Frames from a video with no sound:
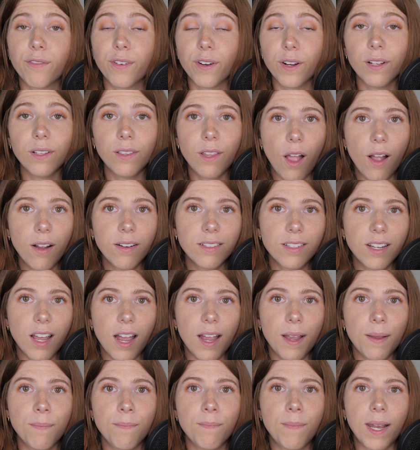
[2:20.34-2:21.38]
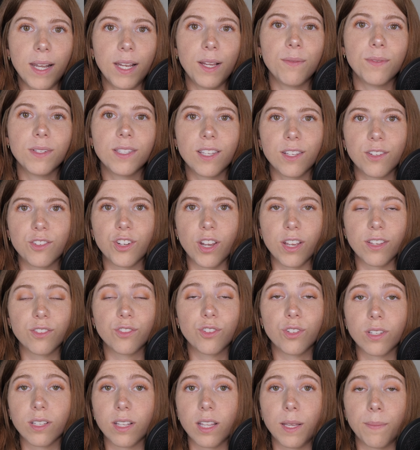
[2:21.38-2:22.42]
For a long time, many would suggest
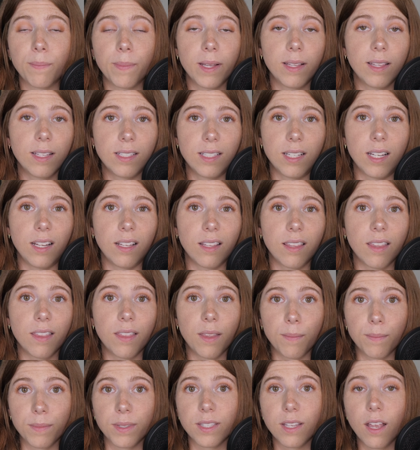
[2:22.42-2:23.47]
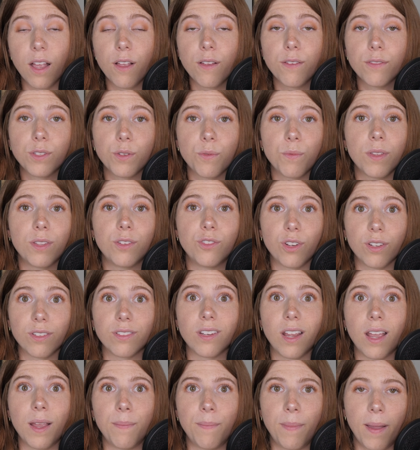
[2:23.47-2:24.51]
just clipping the teeth themselves with
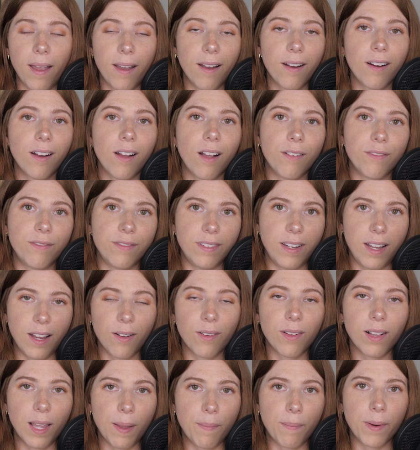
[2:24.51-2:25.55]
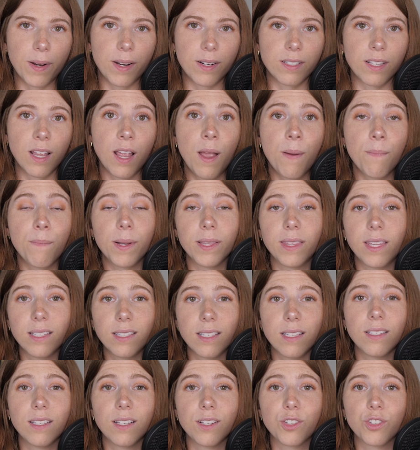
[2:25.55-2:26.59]
just a pair of nail clippers, but
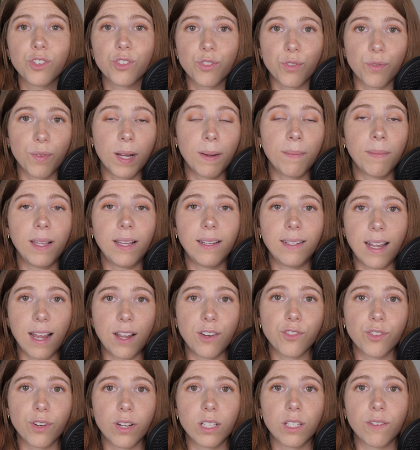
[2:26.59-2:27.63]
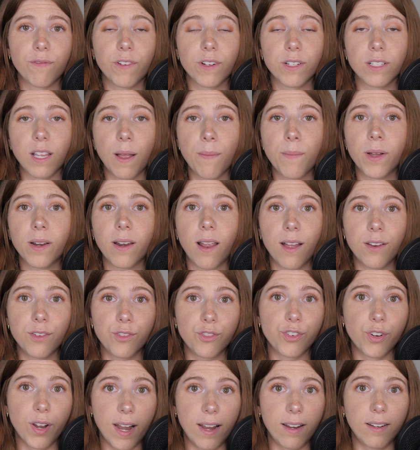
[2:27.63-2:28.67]
this is extremely dangerous for someone
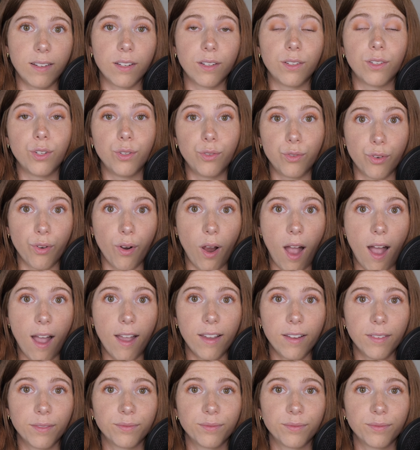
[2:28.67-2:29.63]
untrained to try.